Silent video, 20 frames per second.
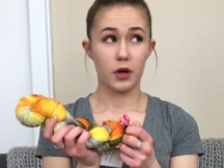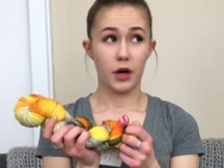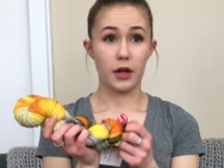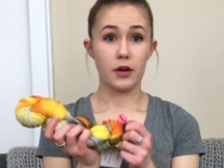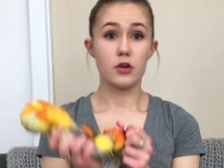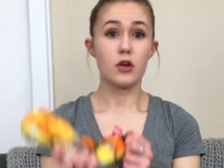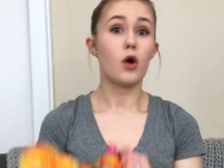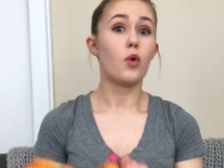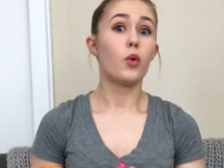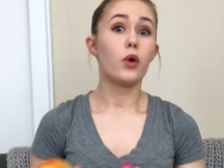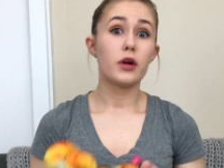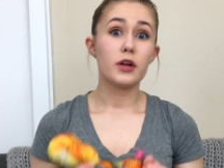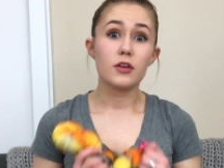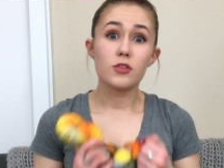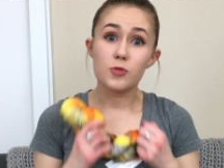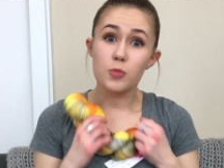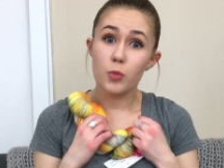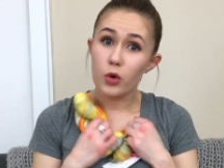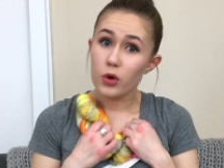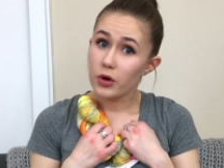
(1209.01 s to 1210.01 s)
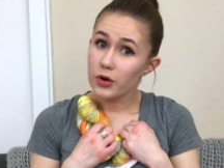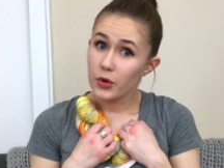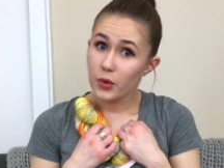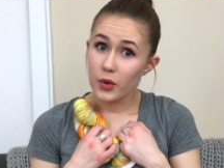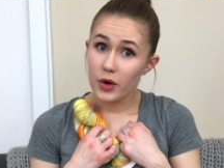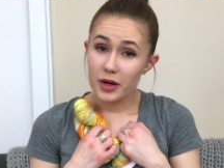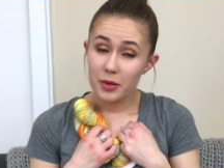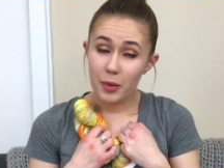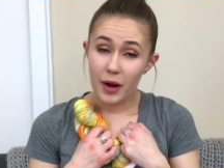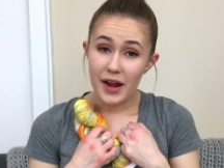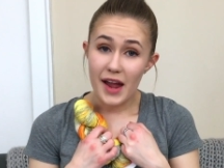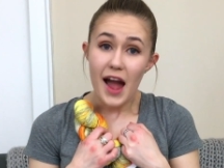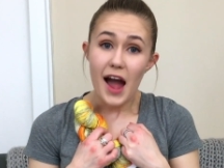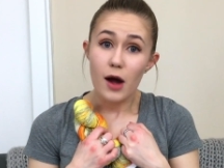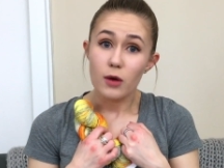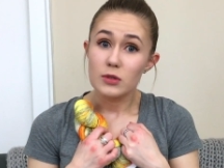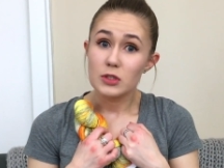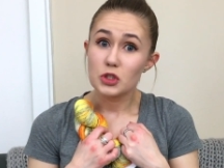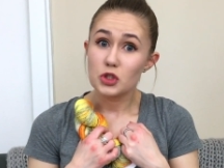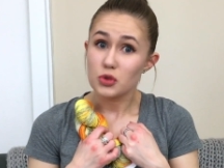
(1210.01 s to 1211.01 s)
And no one is more annoyed by
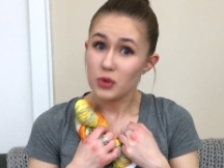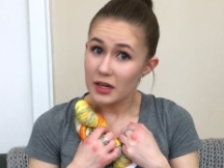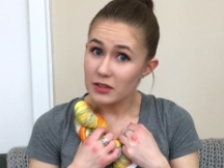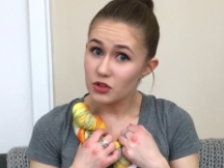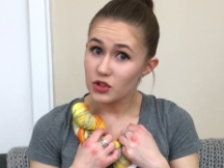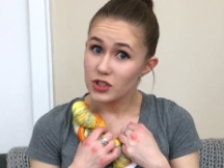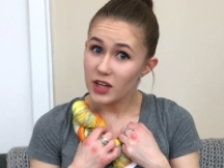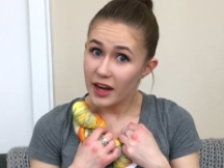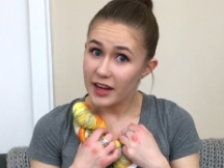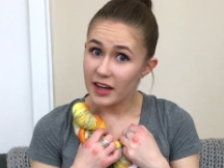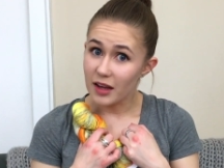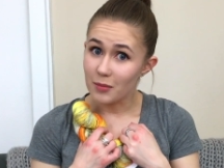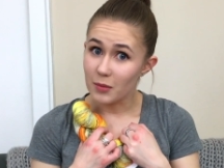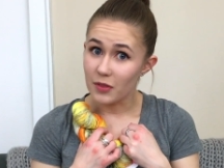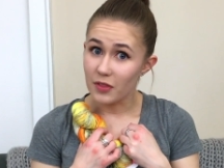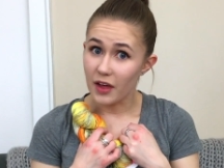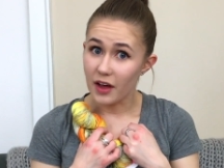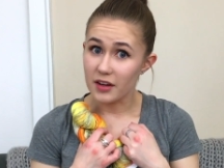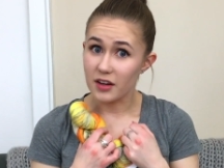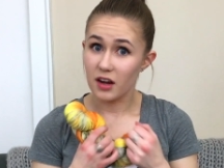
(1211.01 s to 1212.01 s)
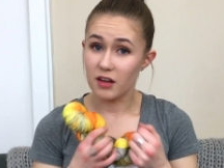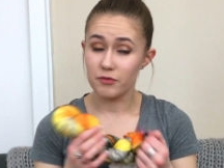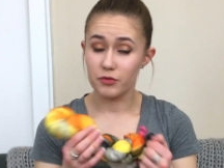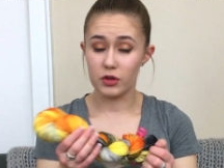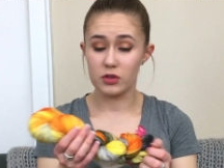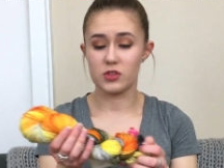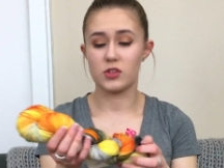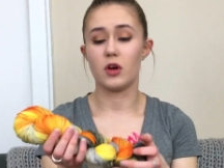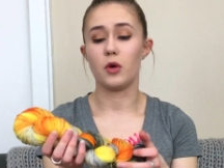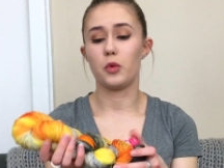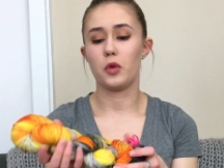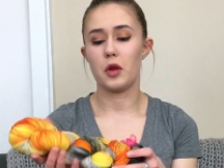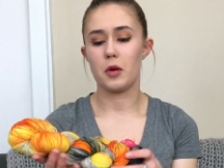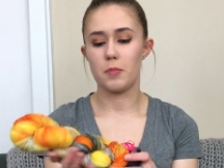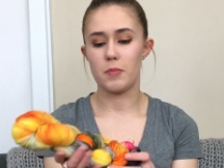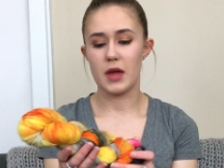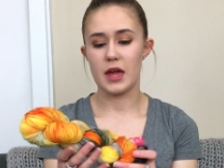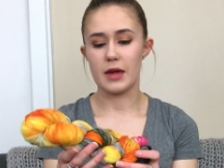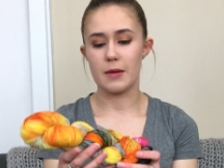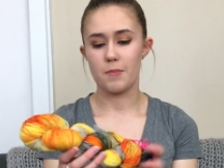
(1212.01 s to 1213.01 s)
how entrenched I am in that comfort zone
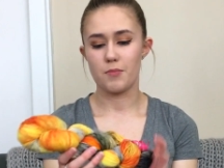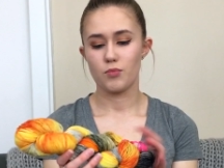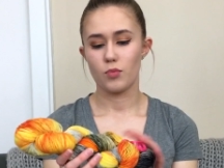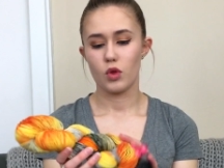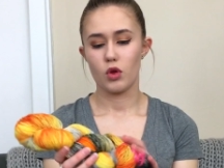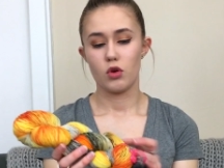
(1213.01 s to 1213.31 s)
than me.